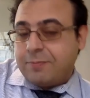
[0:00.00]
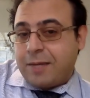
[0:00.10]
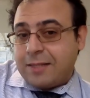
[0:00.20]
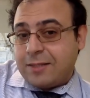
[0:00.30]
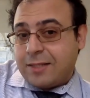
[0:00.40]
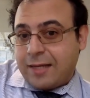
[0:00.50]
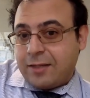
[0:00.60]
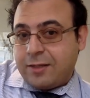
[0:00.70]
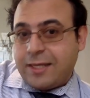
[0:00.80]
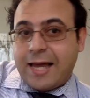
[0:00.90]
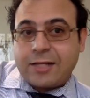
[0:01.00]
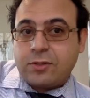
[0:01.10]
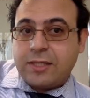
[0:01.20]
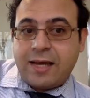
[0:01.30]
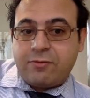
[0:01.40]
basal ganglia they
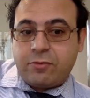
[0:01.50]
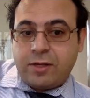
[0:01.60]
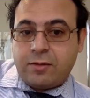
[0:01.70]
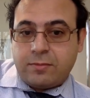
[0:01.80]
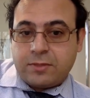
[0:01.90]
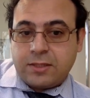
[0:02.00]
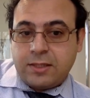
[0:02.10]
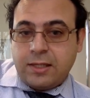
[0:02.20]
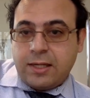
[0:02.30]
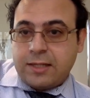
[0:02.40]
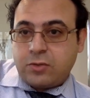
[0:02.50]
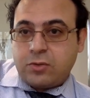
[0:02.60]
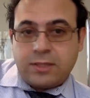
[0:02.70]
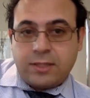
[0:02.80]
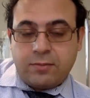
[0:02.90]
actually have rhythms
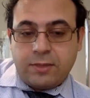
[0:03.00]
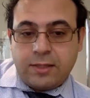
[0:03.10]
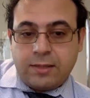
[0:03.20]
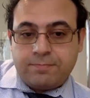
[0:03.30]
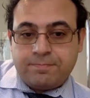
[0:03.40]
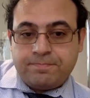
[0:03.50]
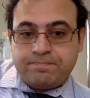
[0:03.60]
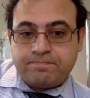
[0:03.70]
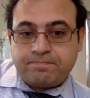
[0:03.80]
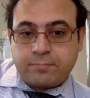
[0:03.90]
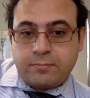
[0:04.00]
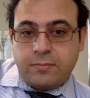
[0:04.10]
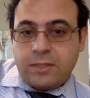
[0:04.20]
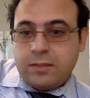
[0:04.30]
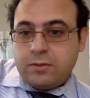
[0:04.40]
associated with them
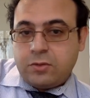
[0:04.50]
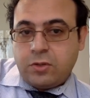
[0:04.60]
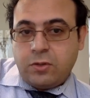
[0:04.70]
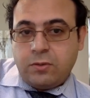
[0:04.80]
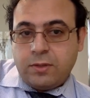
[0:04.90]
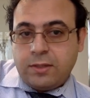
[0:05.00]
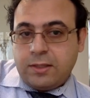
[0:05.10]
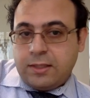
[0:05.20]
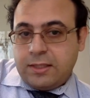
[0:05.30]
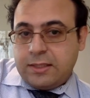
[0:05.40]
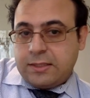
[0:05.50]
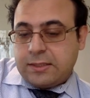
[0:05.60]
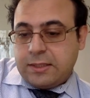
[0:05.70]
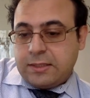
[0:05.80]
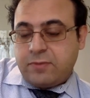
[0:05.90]
so
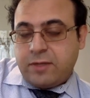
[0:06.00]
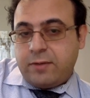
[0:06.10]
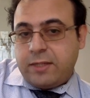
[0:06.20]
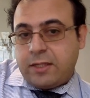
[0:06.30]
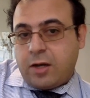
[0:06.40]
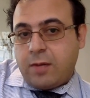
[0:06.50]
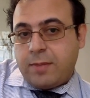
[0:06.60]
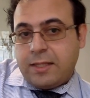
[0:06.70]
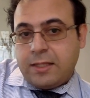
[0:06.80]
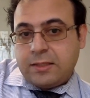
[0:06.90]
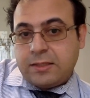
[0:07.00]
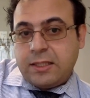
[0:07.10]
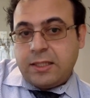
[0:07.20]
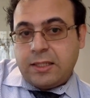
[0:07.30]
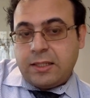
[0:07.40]
this is very commonly
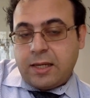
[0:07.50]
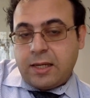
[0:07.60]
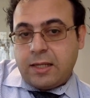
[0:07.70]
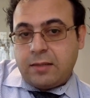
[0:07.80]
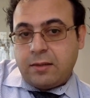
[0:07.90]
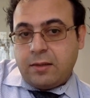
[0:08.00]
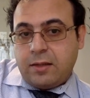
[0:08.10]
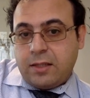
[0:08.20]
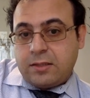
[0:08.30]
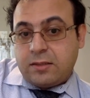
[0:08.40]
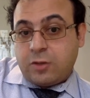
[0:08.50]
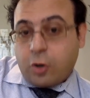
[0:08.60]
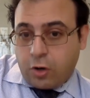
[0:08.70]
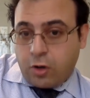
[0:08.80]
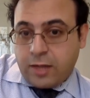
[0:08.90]
seen and it's
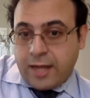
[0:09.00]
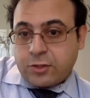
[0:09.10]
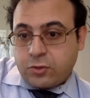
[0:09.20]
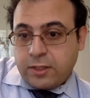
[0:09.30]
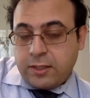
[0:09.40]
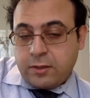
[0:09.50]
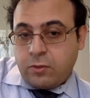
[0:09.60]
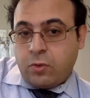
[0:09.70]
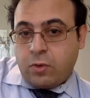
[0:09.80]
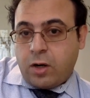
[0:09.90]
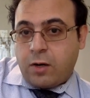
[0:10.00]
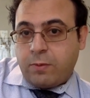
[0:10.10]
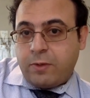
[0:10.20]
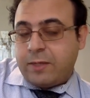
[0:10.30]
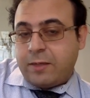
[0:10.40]
heard actually in the or
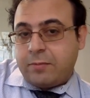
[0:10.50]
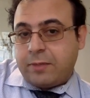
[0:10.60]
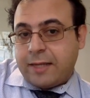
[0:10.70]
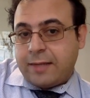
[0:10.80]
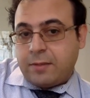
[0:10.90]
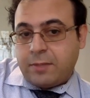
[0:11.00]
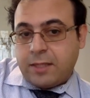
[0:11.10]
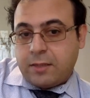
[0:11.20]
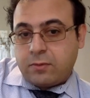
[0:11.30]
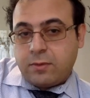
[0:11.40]
when we implant DBS.